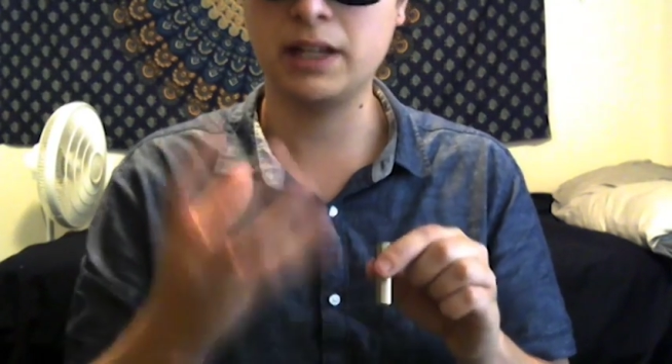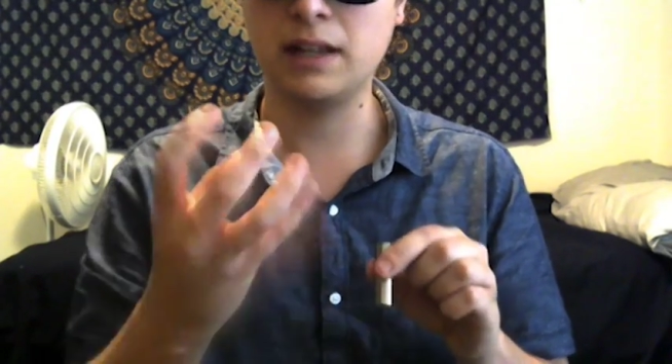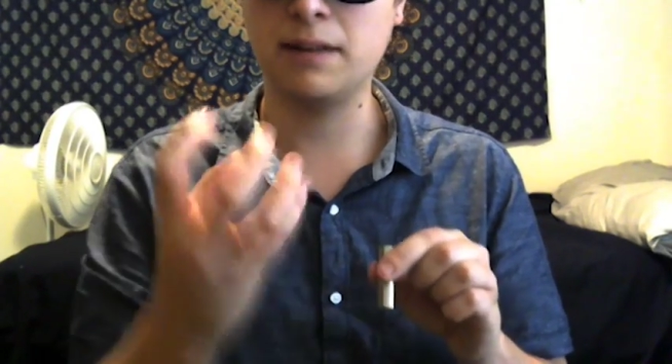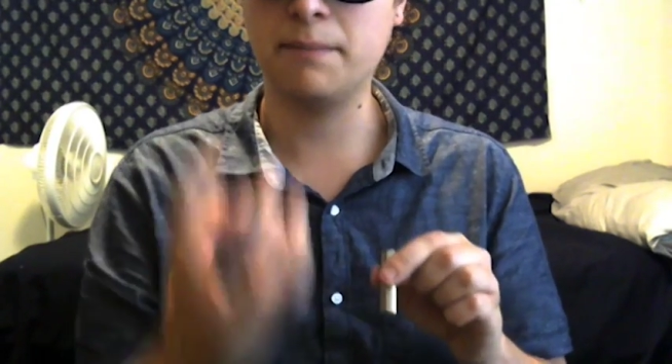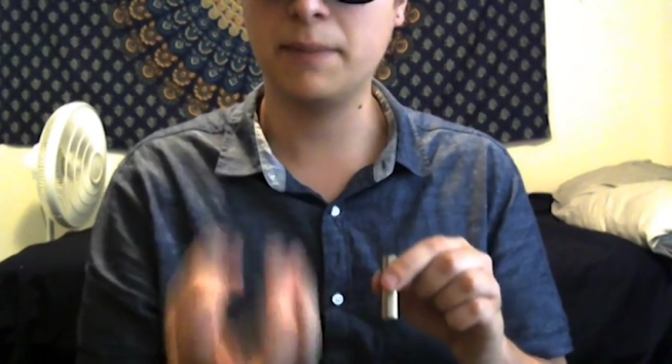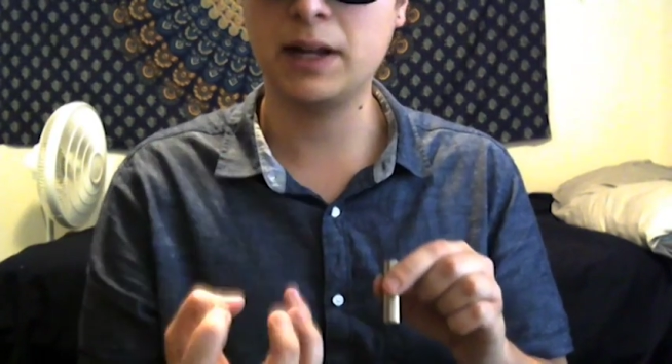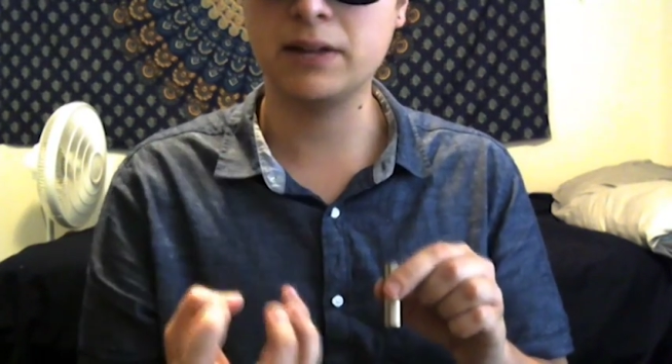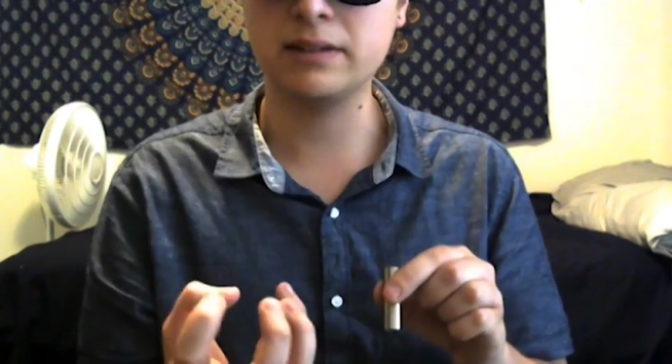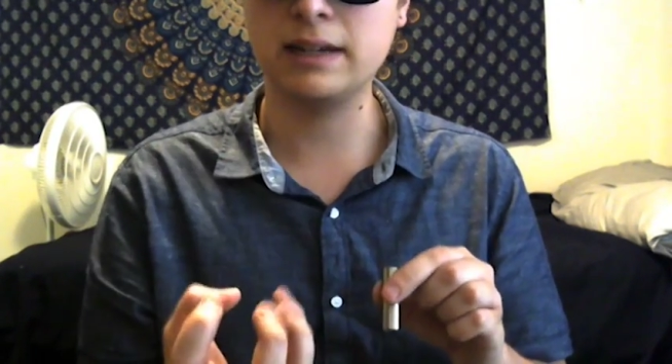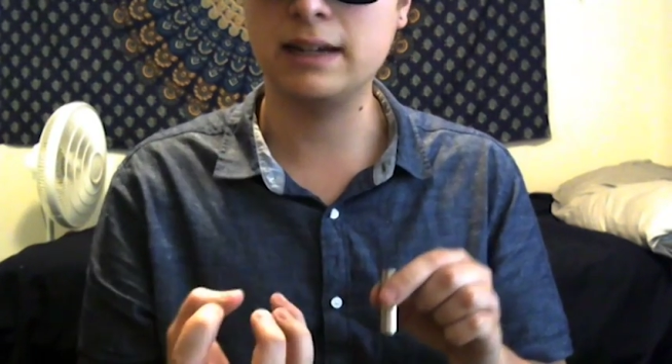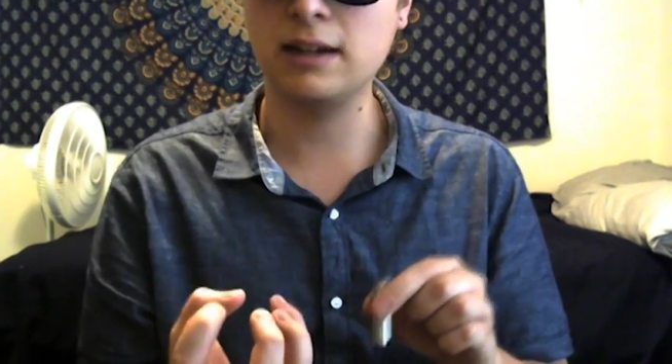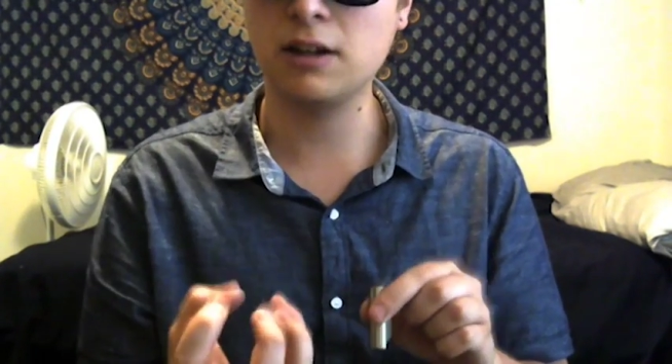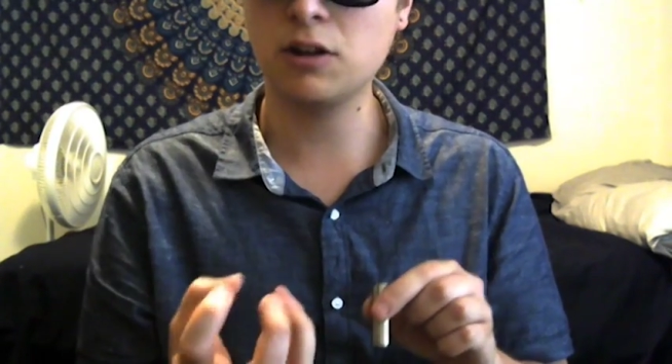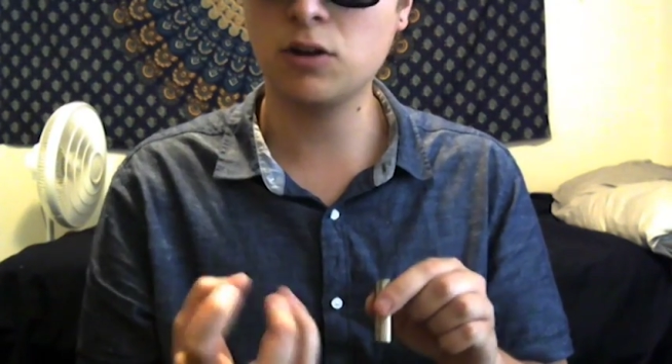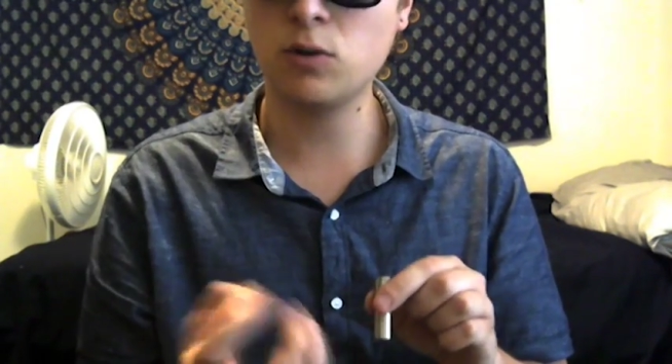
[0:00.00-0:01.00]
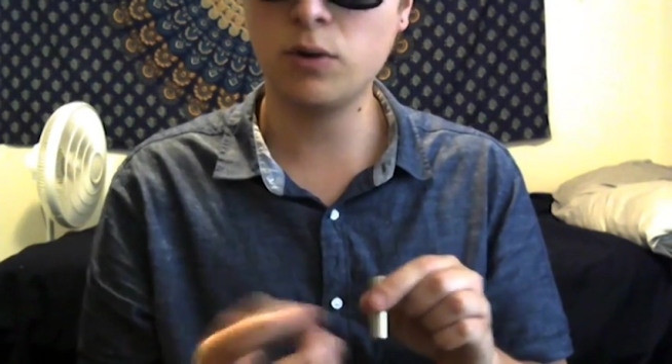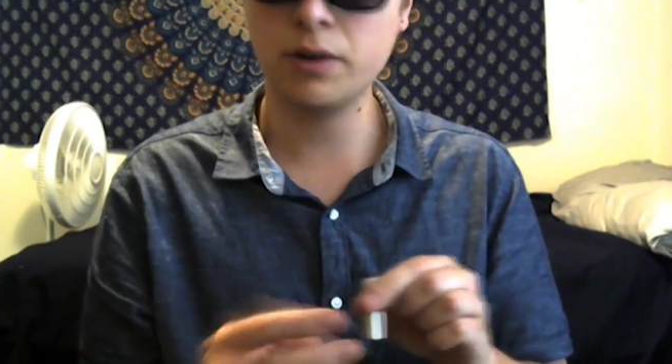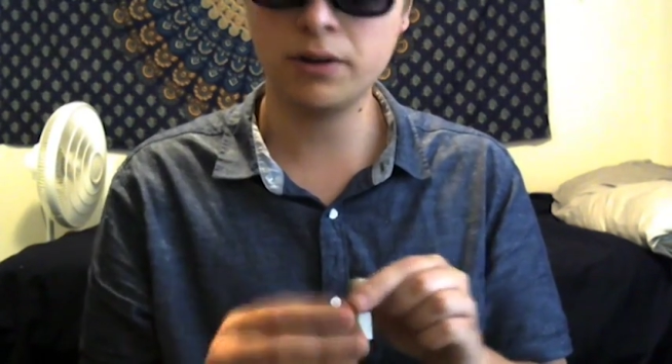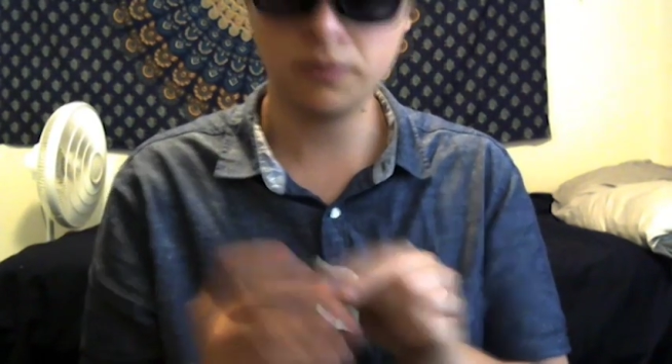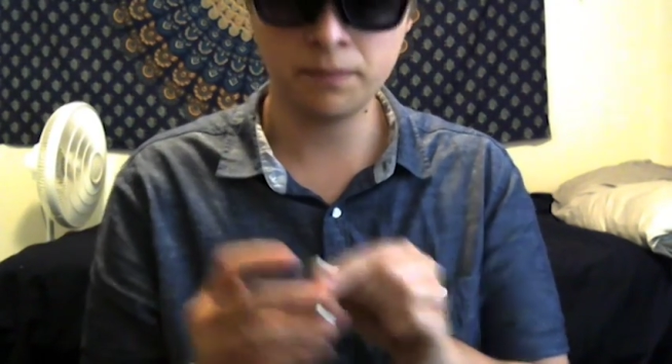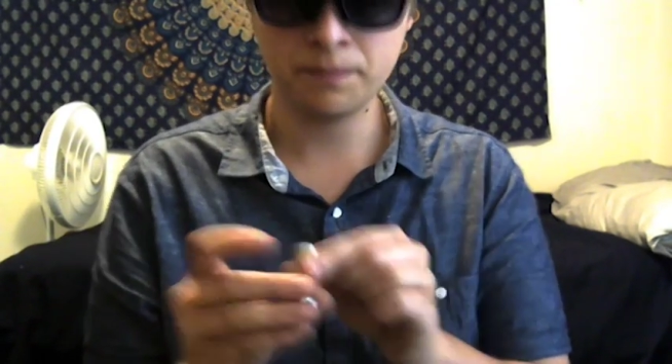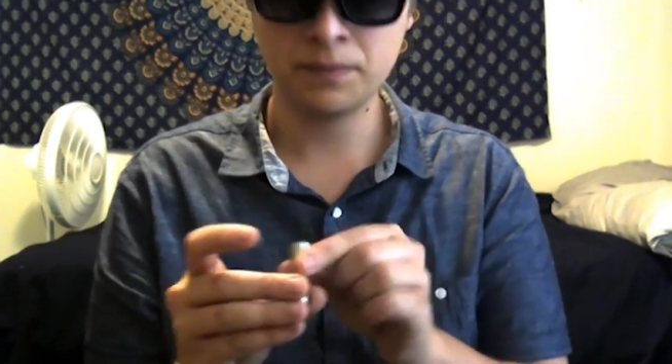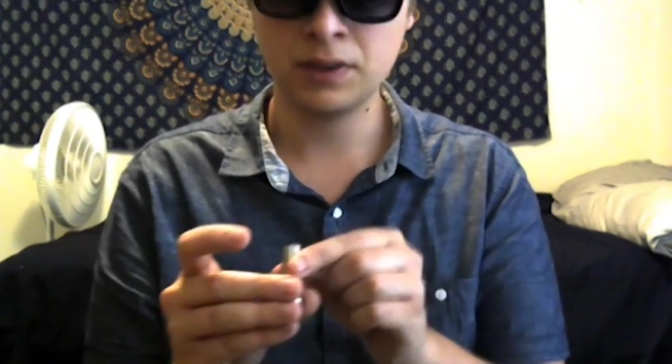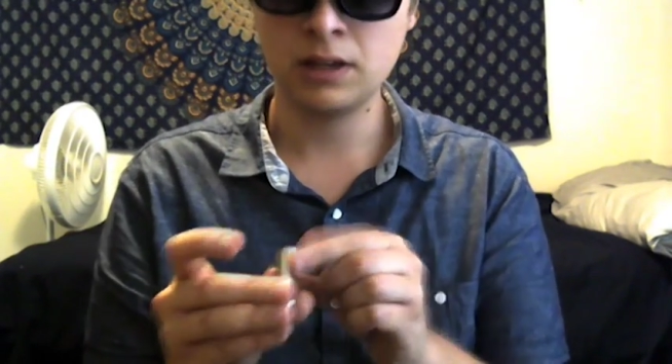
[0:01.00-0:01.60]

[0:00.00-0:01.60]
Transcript: let it melt into the coil,